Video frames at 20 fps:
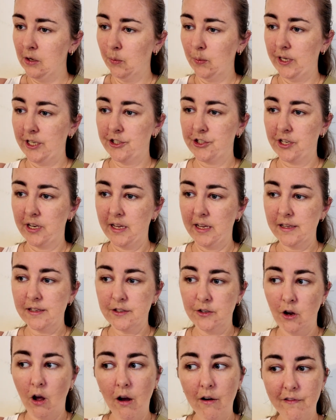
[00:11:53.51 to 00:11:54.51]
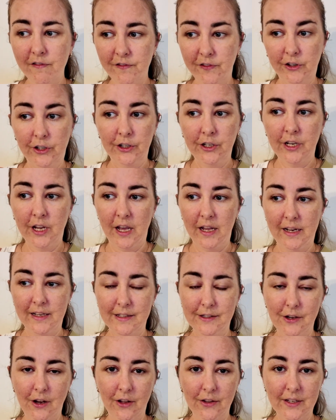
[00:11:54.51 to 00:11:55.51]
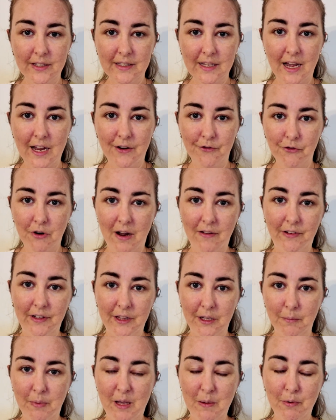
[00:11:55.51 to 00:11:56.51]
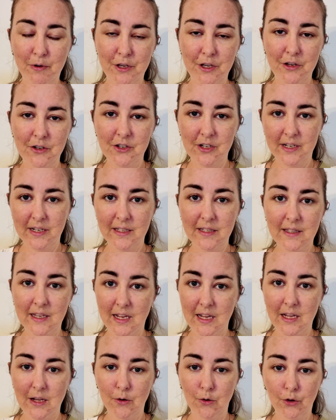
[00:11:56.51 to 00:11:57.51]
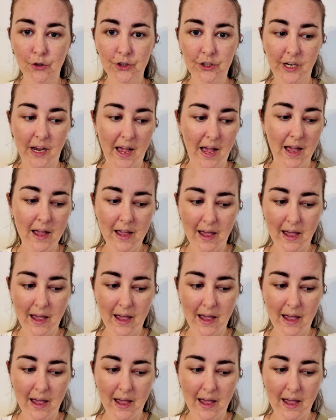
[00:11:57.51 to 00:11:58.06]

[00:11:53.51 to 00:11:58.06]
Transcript: which is not fun, and it's not the side of traveling that people usually see or share.